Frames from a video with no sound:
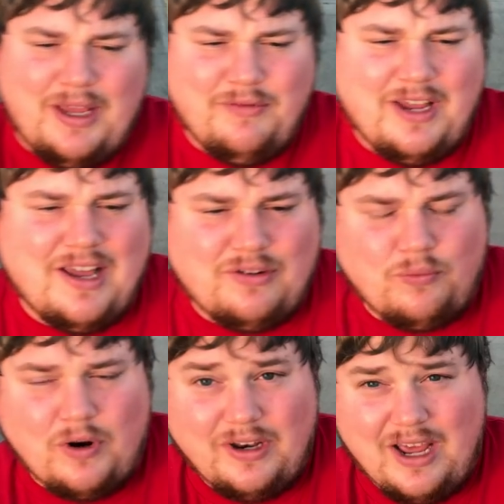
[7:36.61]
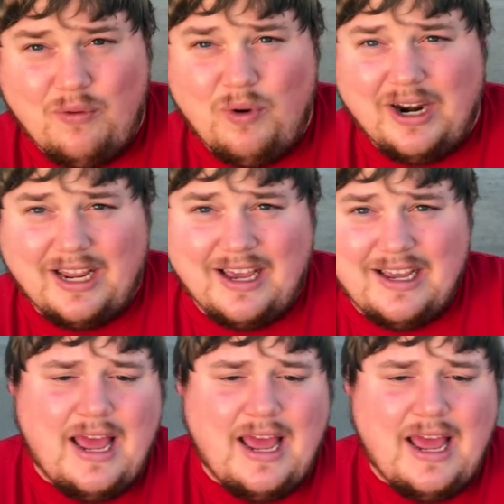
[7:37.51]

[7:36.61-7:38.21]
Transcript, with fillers: give you guys a rundown what I got